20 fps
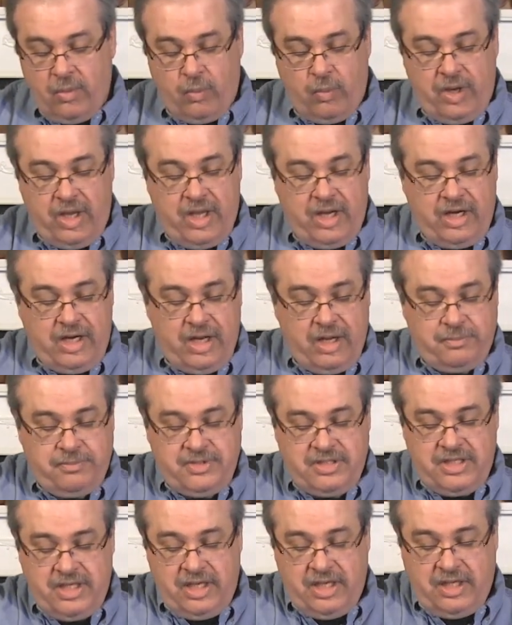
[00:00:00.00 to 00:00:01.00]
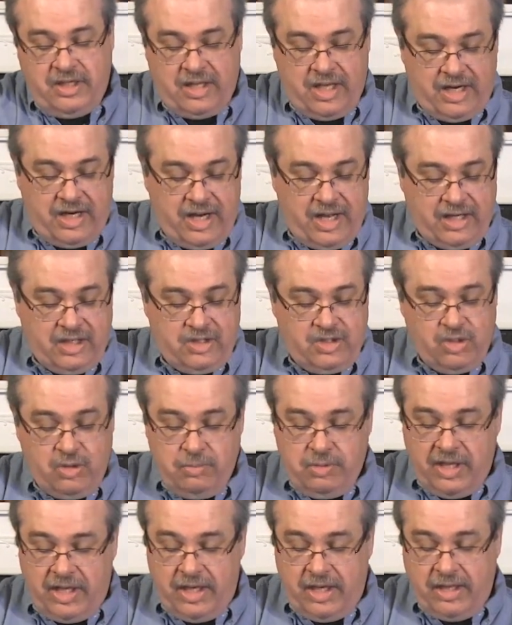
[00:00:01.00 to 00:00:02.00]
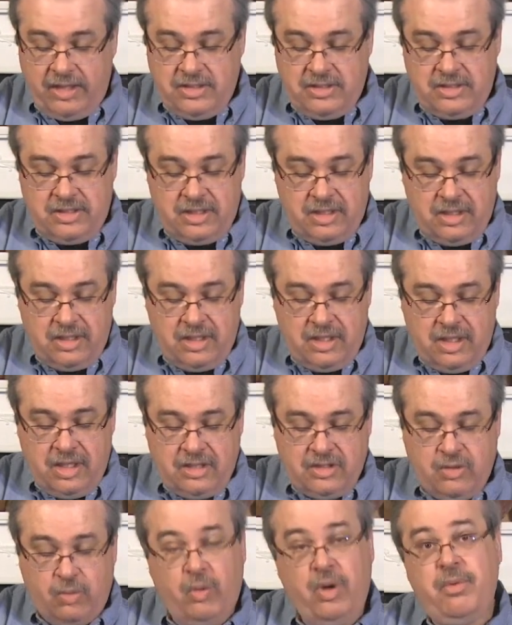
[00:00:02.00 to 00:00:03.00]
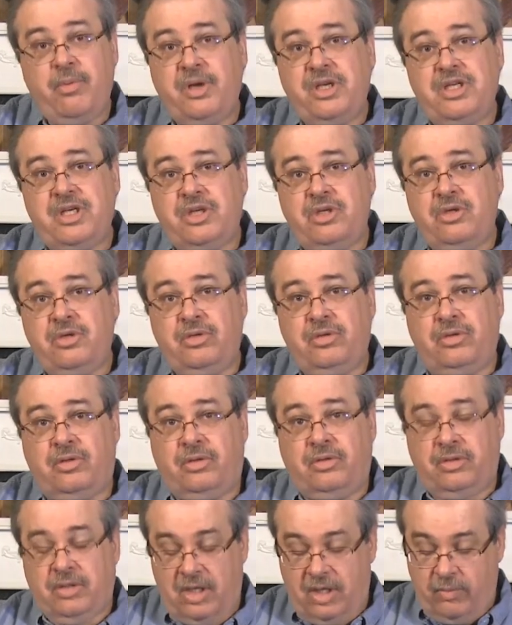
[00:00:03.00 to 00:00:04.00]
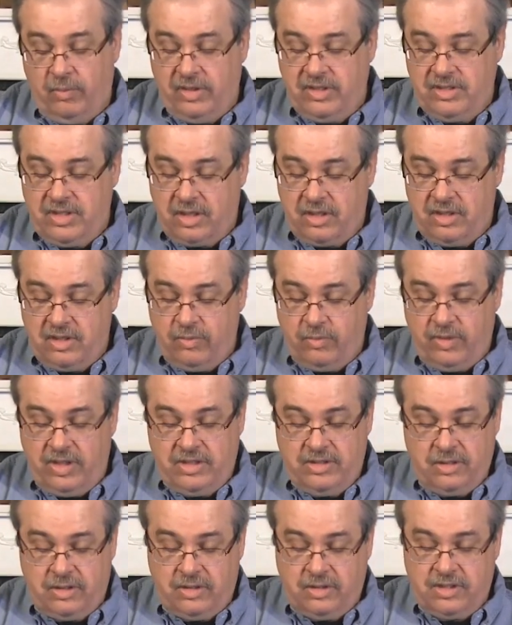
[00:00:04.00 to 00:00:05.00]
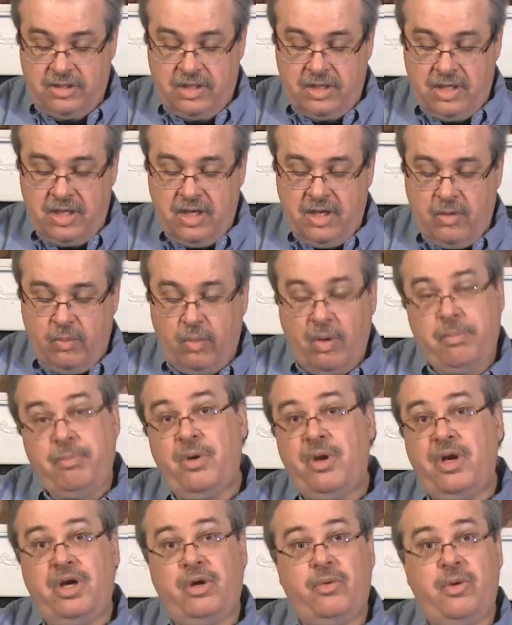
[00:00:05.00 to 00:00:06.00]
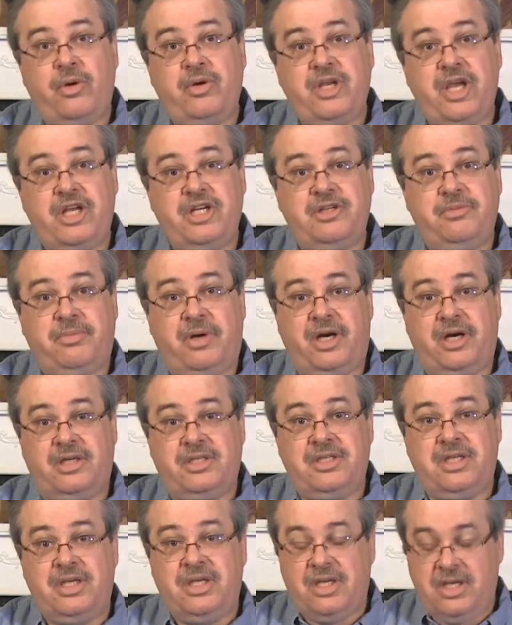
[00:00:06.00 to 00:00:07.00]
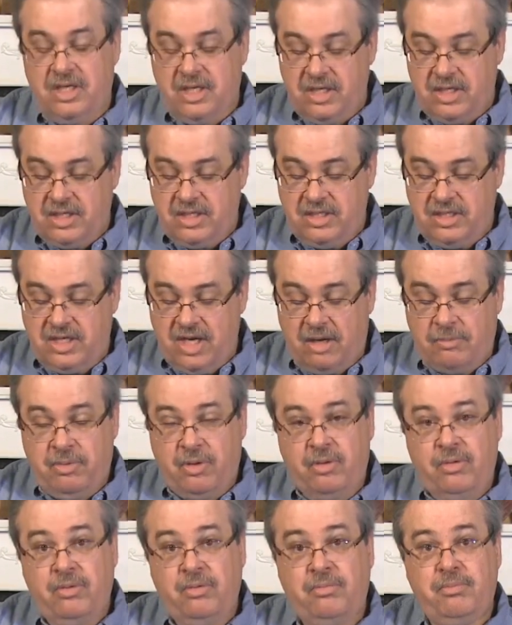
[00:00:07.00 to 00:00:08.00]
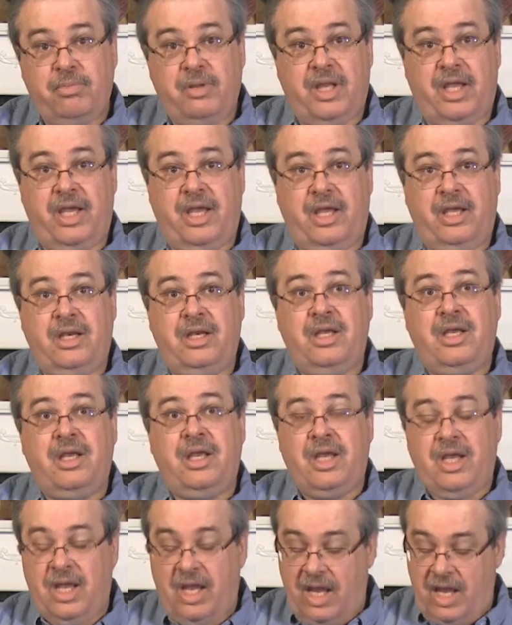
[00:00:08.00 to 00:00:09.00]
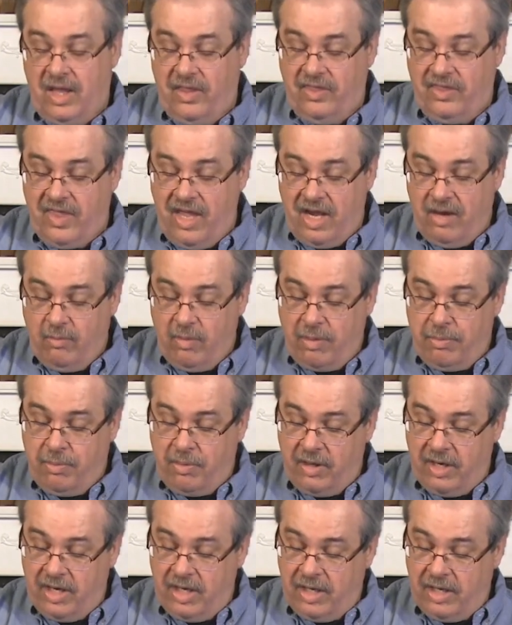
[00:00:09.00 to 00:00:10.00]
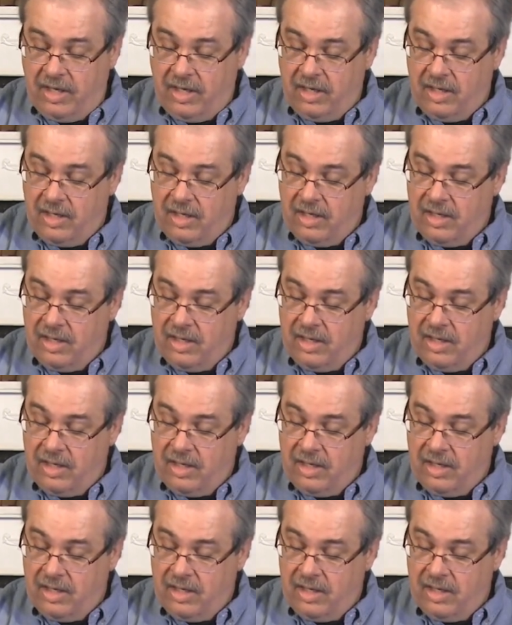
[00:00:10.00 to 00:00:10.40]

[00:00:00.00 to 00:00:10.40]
We ended up seeing that it had two blades, so we went to Google and we started to research. We put in quotation marks, double blade, and then we put in